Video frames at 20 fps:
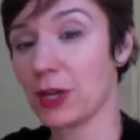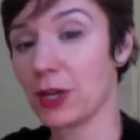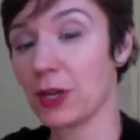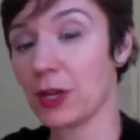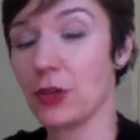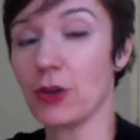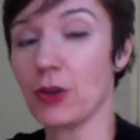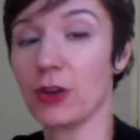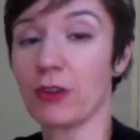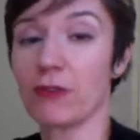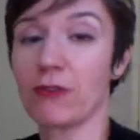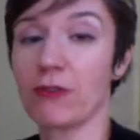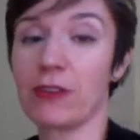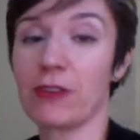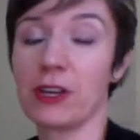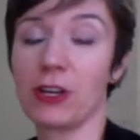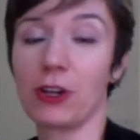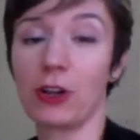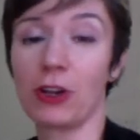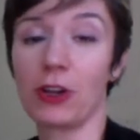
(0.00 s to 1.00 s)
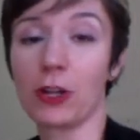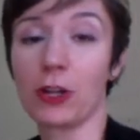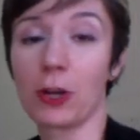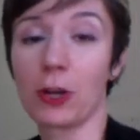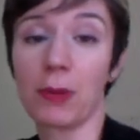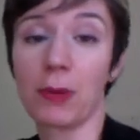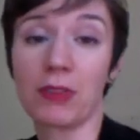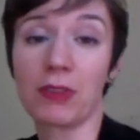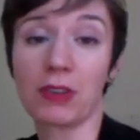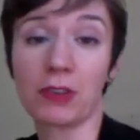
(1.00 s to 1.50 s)
you can feel your
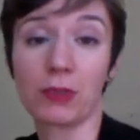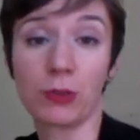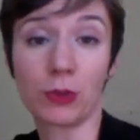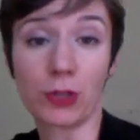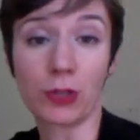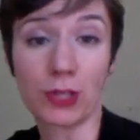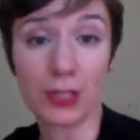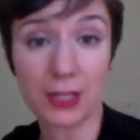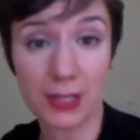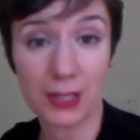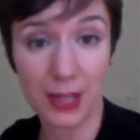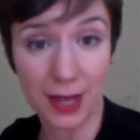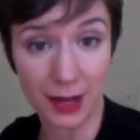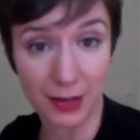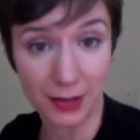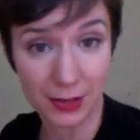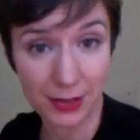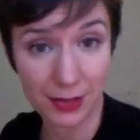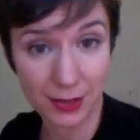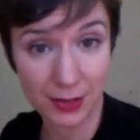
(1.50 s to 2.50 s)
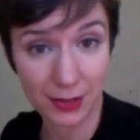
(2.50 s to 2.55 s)
pelvic floor descend.